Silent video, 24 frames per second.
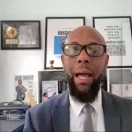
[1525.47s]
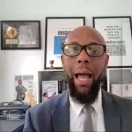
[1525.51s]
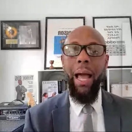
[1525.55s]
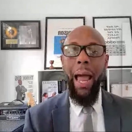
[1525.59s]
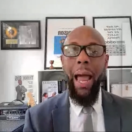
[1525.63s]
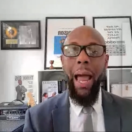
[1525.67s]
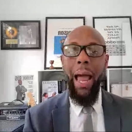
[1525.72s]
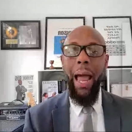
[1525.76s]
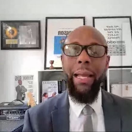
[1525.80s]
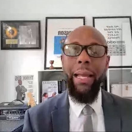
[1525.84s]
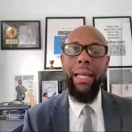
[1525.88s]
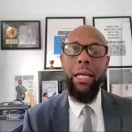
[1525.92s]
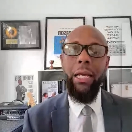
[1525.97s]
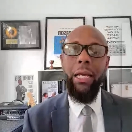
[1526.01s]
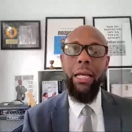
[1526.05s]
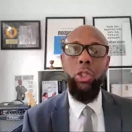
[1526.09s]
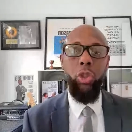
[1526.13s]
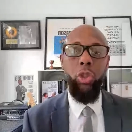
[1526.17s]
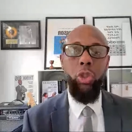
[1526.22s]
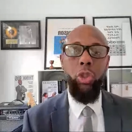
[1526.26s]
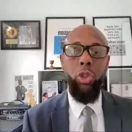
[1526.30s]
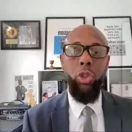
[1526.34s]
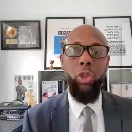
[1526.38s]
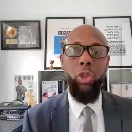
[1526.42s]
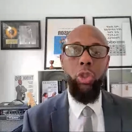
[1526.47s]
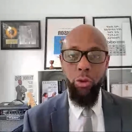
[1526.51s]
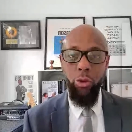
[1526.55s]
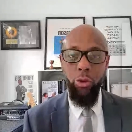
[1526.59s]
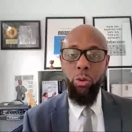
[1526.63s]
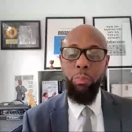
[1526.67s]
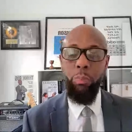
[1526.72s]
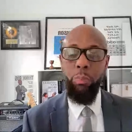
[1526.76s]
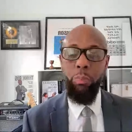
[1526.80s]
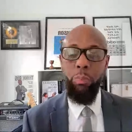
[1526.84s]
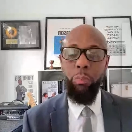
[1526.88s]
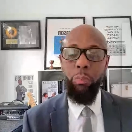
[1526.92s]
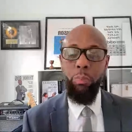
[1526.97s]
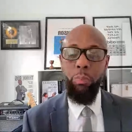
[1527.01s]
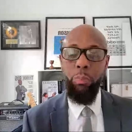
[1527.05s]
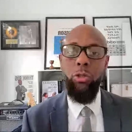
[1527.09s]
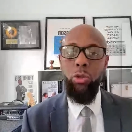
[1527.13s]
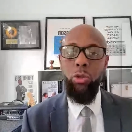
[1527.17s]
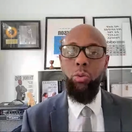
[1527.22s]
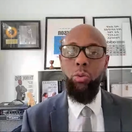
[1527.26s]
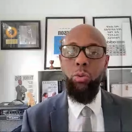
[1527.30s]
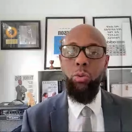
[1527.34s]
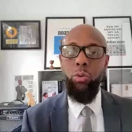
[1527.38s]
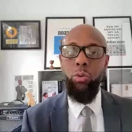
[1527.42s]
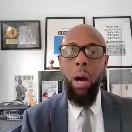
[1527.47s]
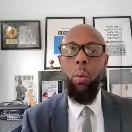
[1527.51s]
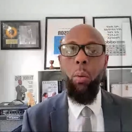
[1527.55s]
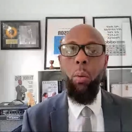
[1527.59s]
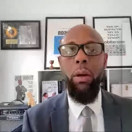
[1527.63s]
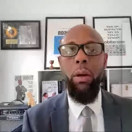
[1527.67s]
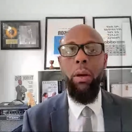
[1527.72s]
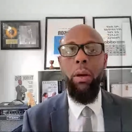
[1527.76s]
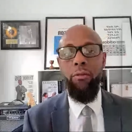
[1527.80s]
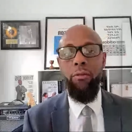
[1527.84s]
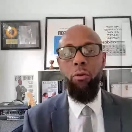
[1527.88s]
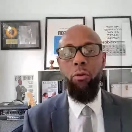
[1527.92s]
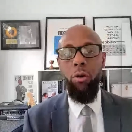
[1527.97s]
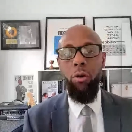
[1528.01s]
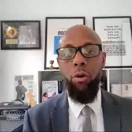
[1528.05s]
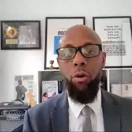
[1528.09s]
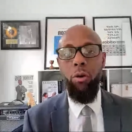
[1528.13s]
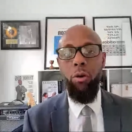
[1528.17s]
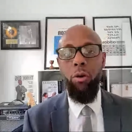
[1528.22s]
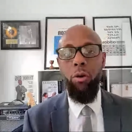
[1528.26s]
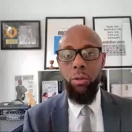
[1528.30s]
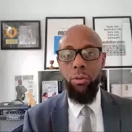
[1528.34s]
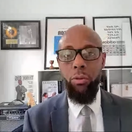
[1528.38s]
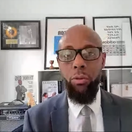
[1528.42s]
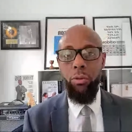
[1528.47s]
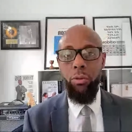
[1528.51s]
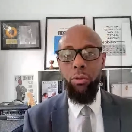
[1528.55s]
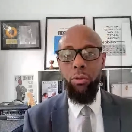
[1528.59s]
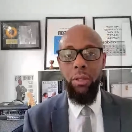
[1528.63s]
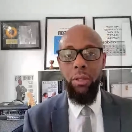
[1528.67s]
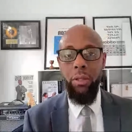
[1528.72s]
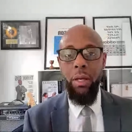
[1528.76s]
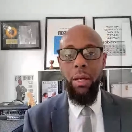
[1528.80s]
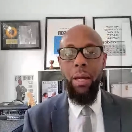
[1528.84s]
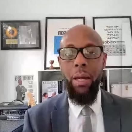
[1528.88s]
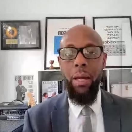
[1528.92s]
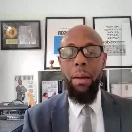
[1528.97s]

And I can assure you, banks do not want to foreclose.